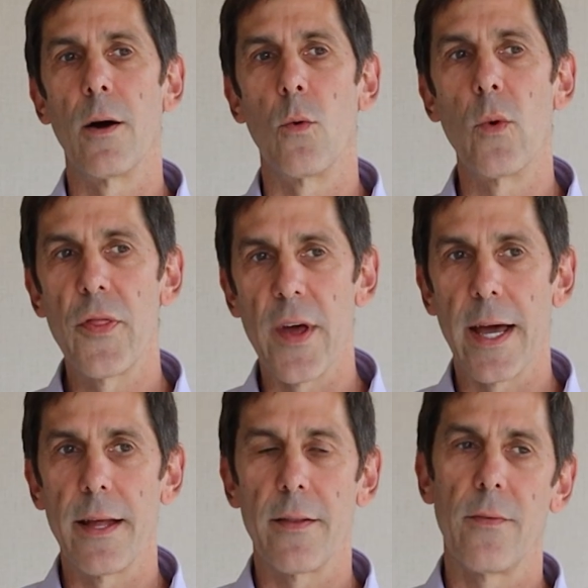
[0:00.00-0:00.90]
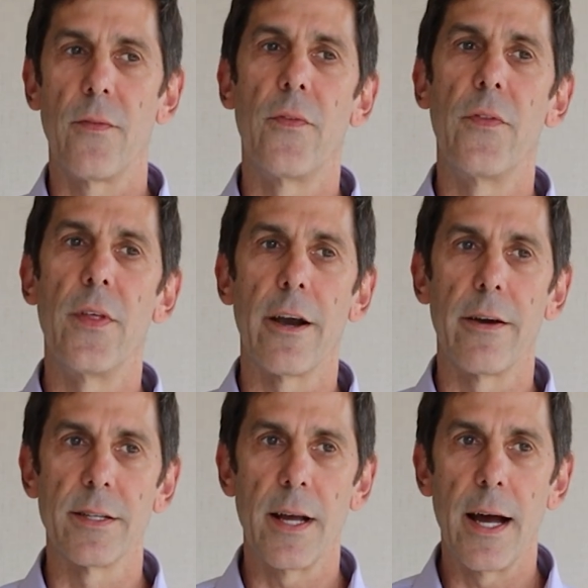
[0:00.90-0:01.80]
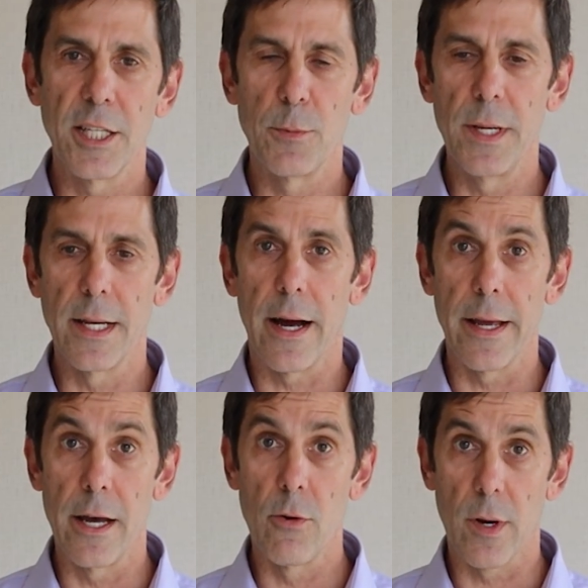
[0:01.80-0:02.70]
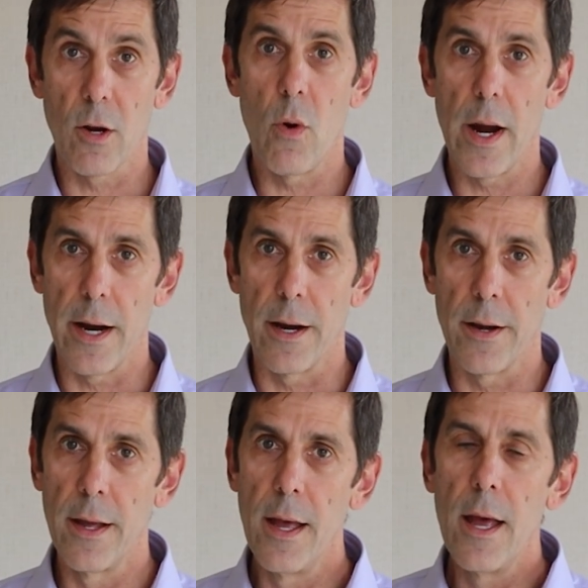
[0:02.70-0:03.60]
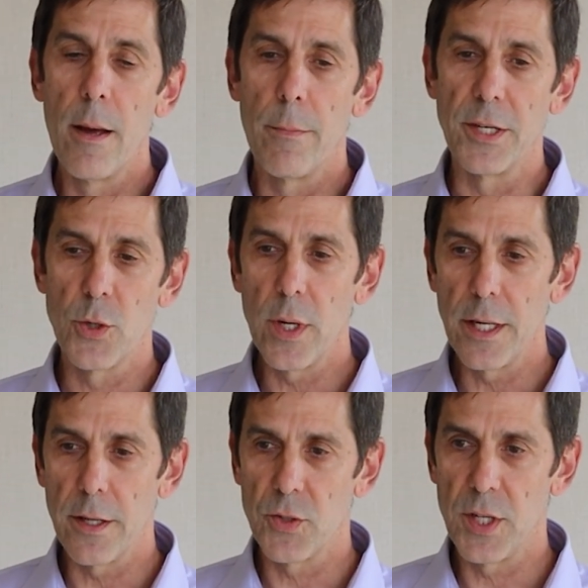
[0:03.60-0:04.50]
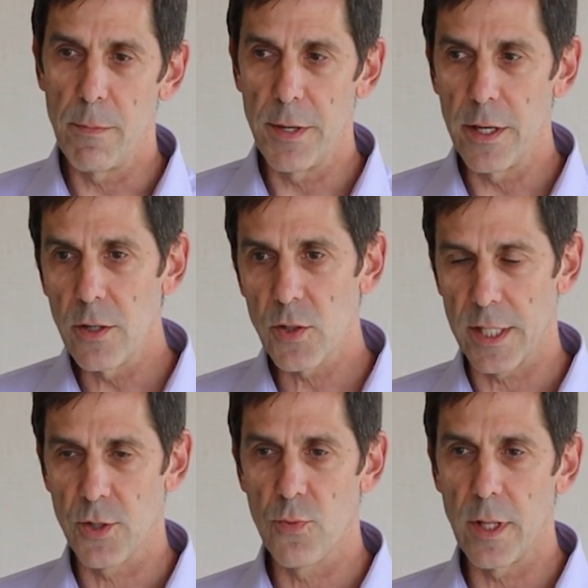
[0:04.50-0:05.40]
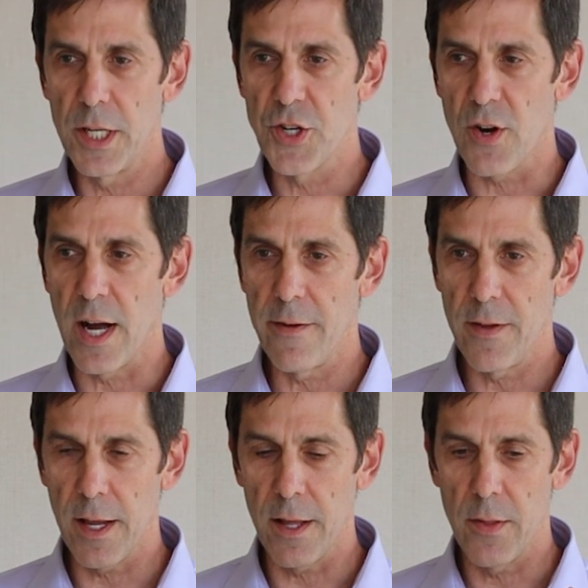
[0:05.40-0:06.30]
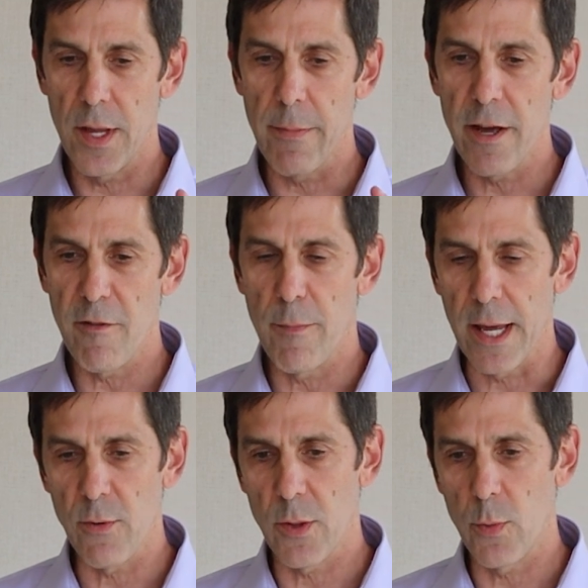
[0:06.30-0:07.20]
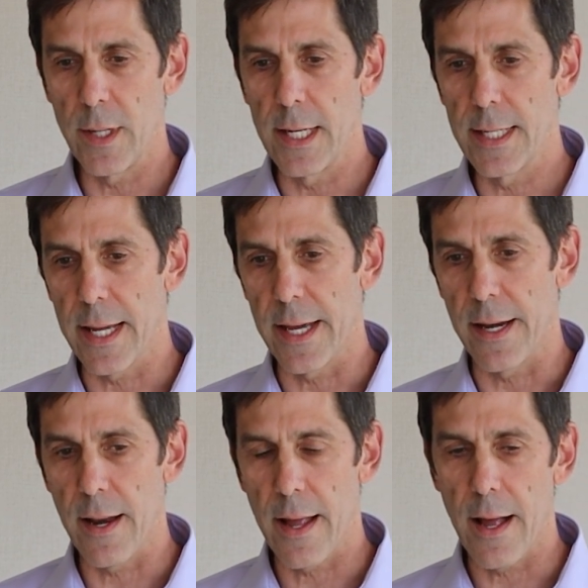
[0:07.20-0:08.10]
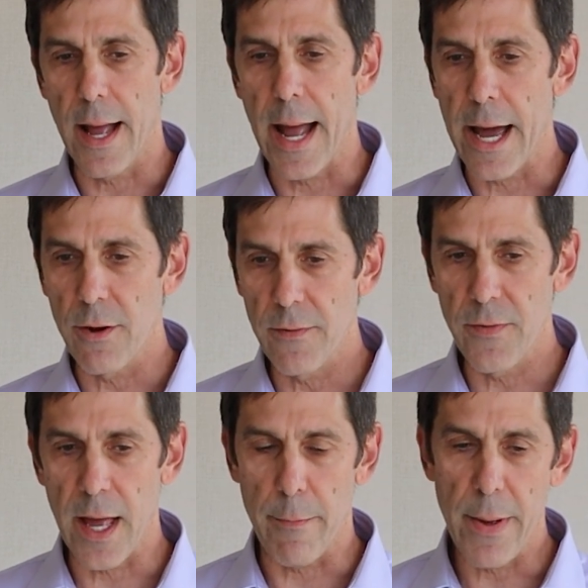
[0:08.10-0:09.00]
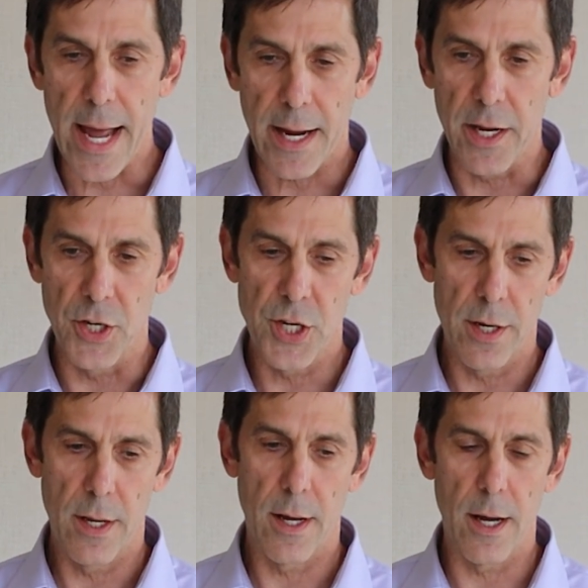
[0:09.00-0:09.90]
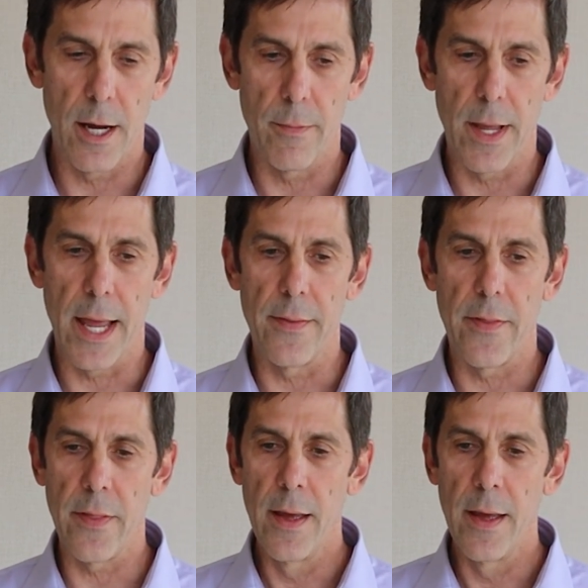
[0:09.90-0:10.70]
with that, there is high-speed I/O required between those TPUs that's really driving the amount of bandwidth we need to get out of that package. And